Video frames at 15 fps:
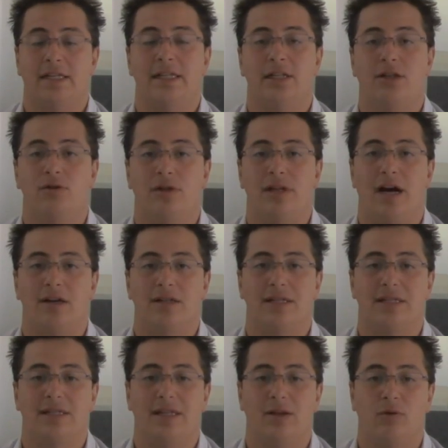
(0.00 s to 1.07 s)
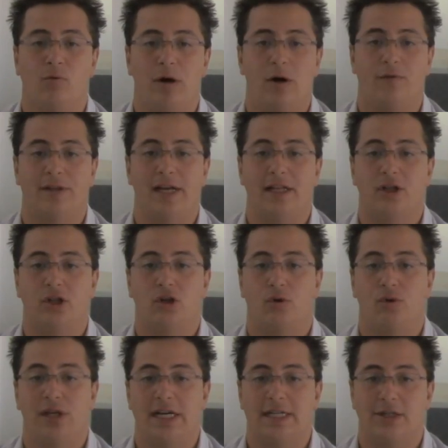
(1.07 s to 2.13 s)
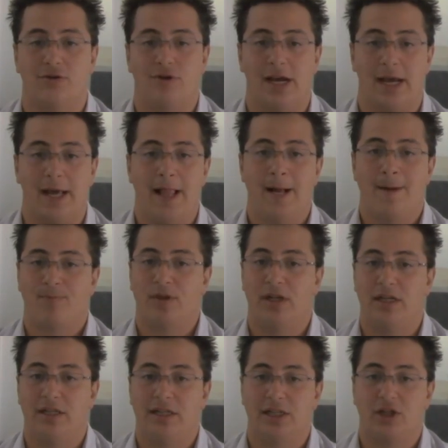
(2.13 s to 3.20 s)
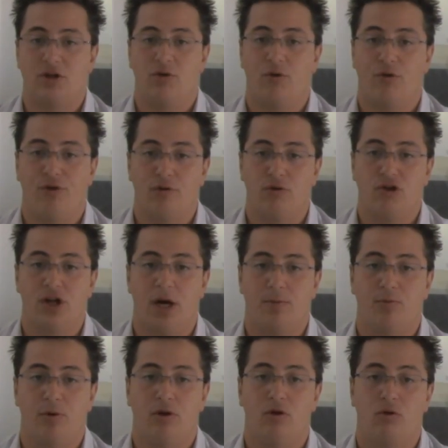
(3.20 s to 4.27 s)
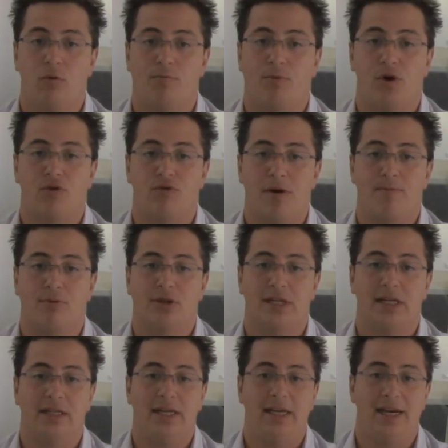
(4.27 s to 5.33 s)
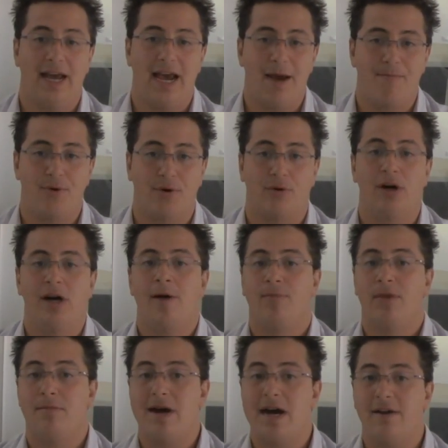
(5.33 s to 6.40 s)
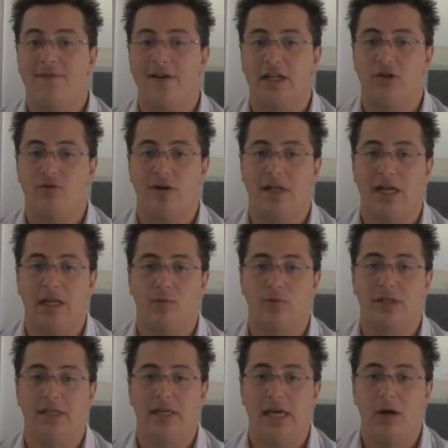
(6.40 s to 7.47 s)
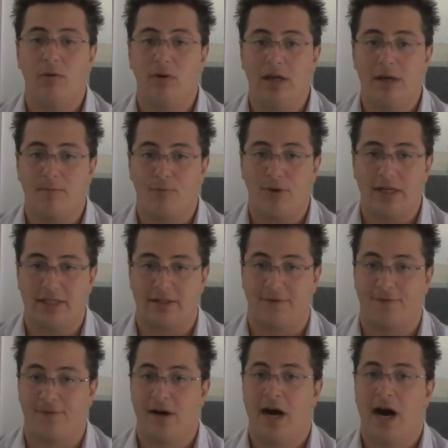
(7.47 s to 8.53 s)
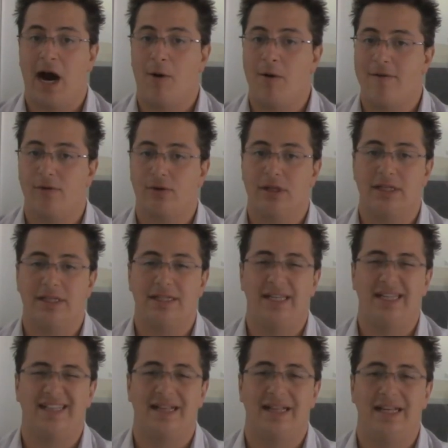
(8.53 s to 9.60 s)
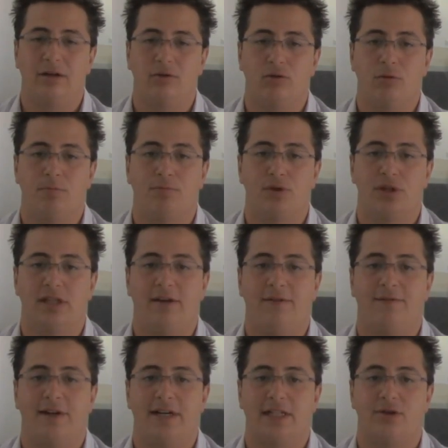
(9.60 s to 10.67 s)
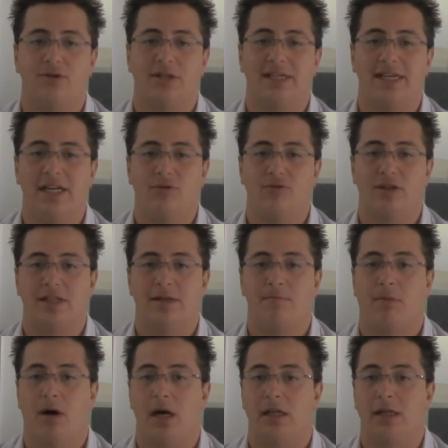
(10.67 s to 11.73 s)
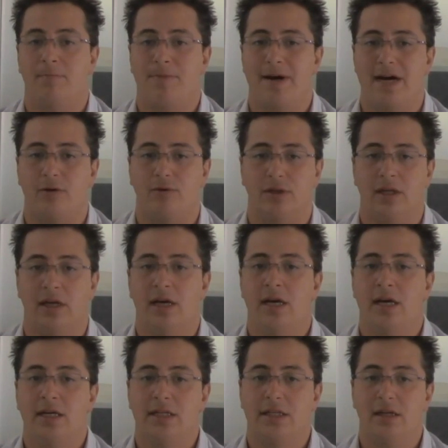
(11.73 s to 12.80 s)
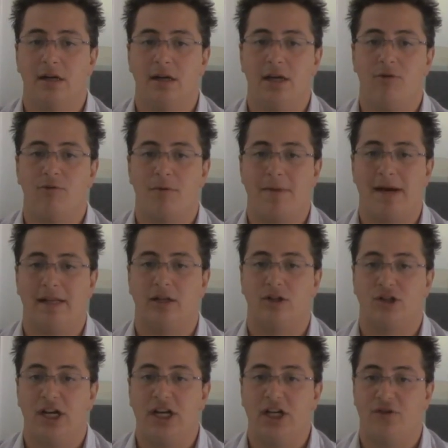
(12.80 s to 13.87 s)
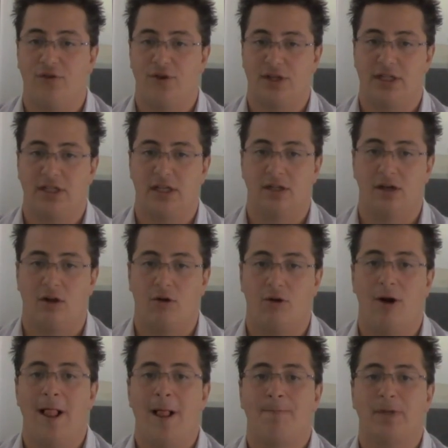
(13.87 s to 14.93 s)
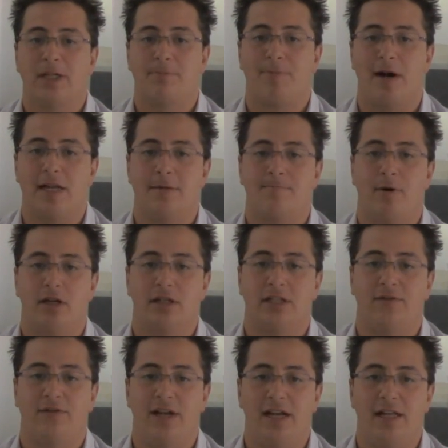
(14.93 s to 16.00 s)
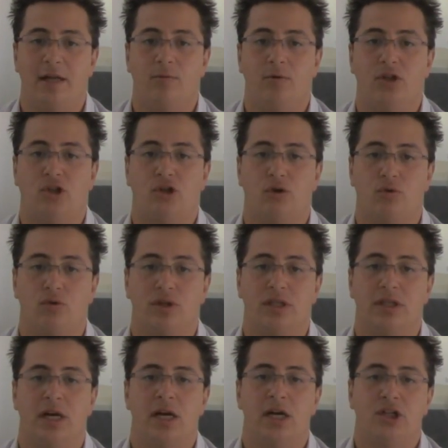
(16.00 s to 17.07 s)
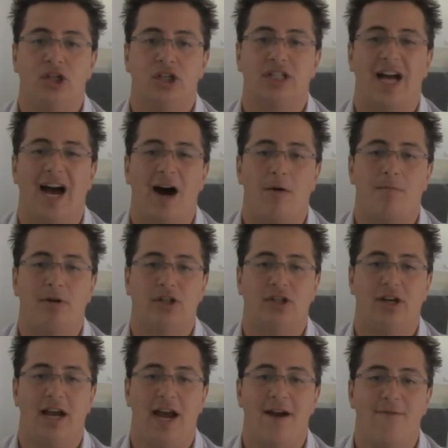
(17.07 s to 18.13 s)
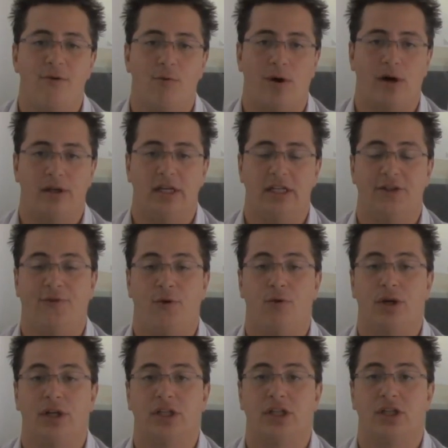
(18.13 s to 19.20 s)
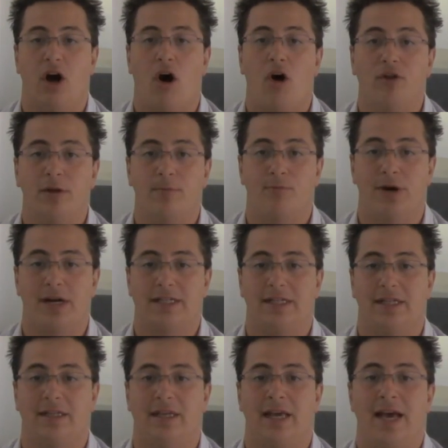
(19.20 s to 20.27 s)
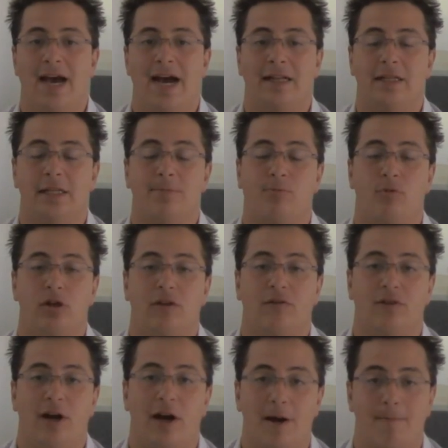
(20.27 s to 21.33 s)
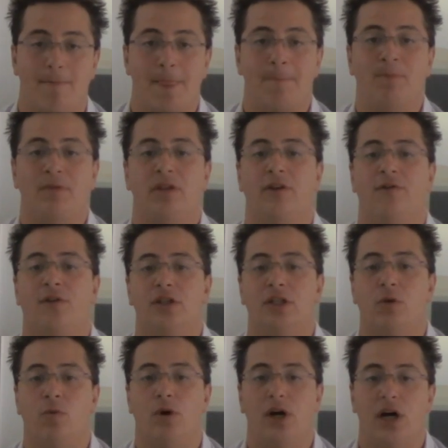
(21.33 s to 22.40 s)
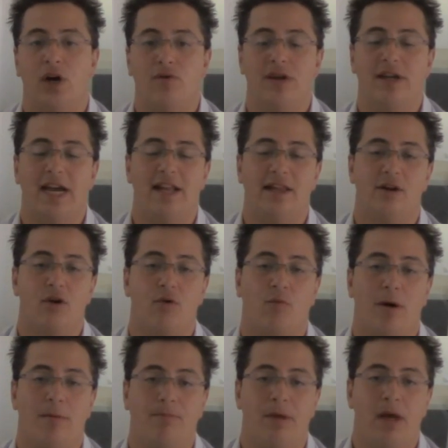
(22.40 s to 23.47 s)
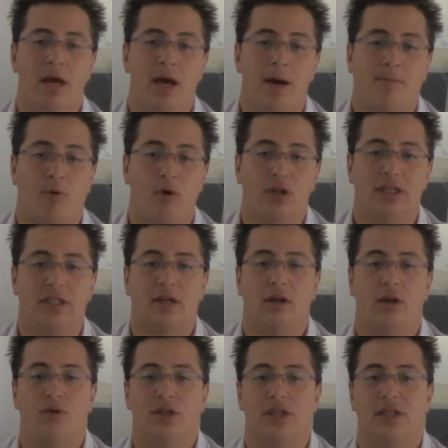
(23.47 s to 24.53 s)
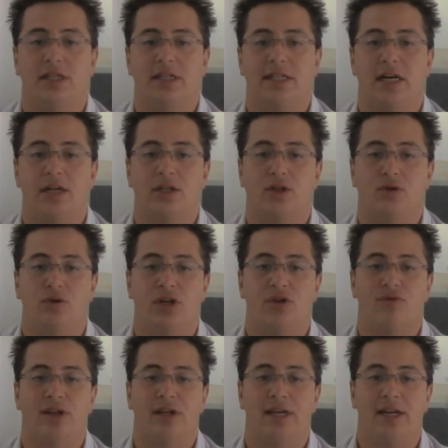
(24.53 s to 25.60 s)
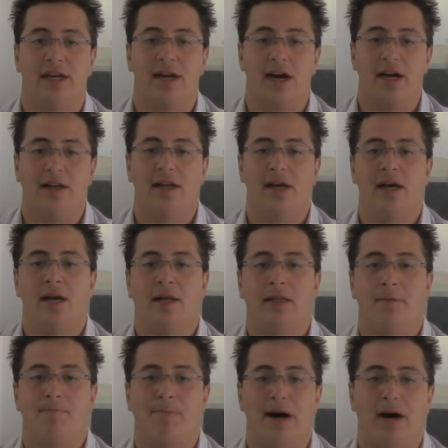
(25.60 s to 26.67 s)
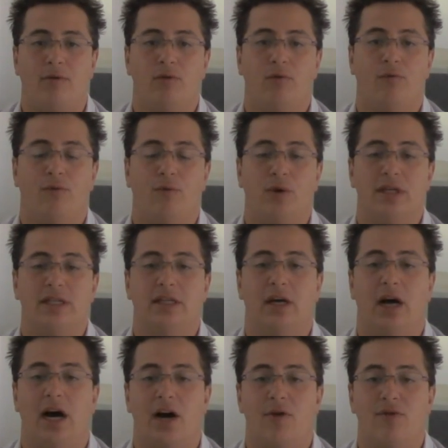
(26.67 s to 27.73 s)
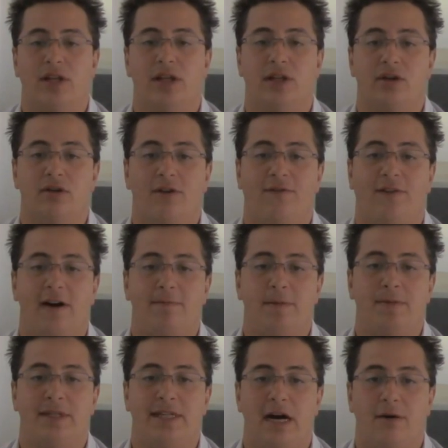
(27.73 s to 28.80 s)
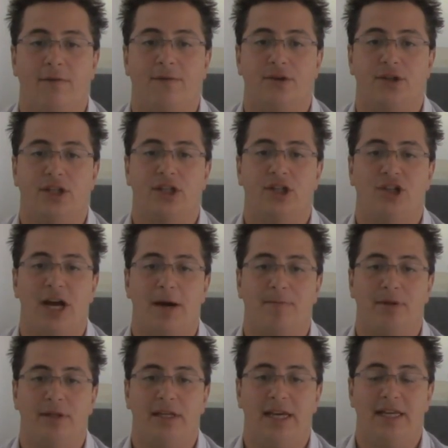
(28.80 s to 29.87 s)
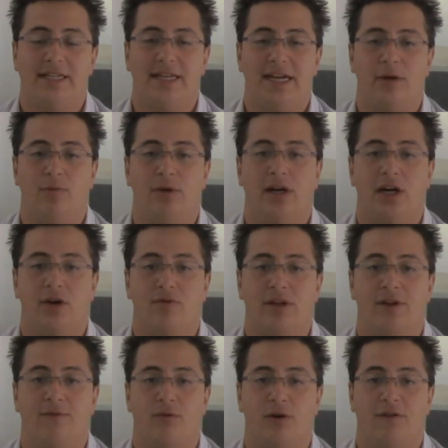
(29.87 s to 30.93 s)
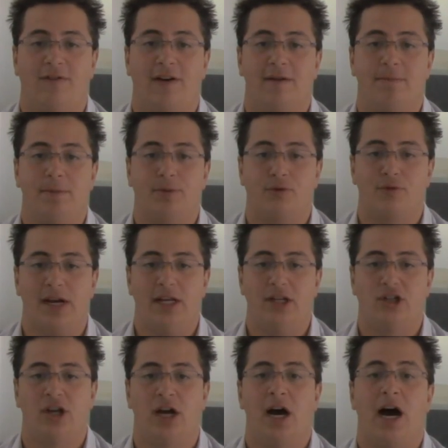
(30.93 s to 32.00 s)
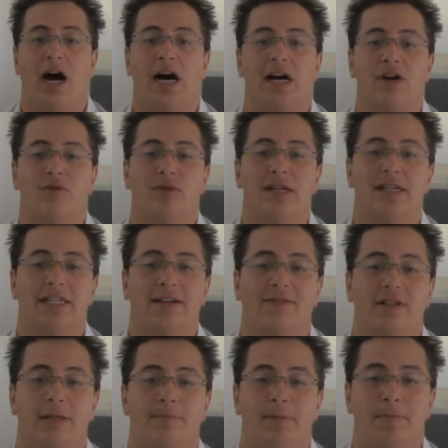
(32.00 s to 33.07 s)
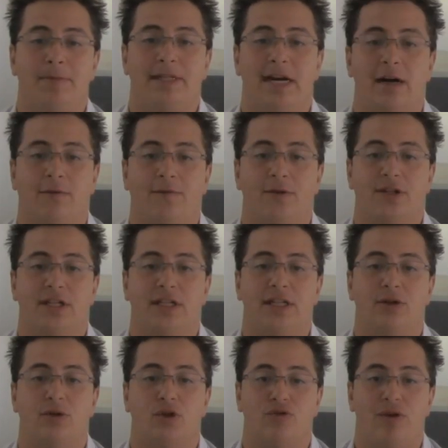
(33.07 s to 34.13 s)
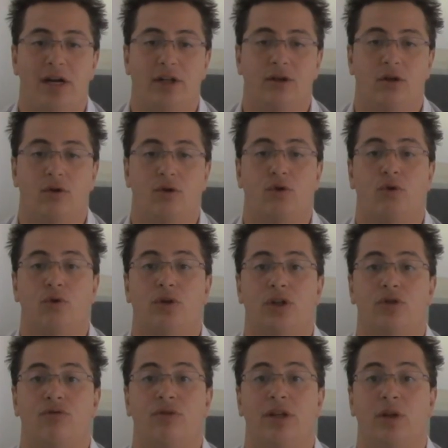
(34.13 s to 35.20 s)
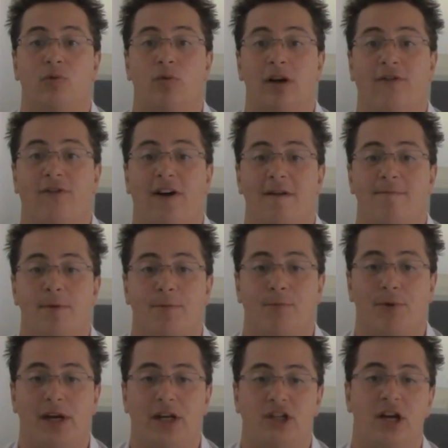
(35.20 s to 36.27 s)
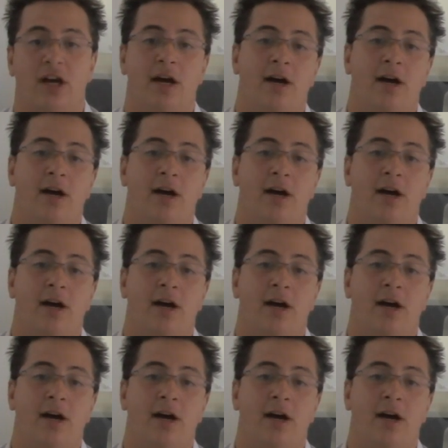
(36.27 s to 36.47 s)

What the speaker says: since 2012, data showed yesterday. The industrial fuel jumped with 2.3% in April. The manufacturing data was equally impressive. However, this did little to boost the investors' interest in buying the pound. Sterling remained unchanged versus the dollar despite the positive data, which shows just how much everyone is focused on the Brexit at this point of time. The FTSE 100 gained 31 points, it closed at 6,289. The pound was 135 pips down versus the Japanese yen with 145 pips range, 170 pips down versus the Australian dollar, 225 pips range,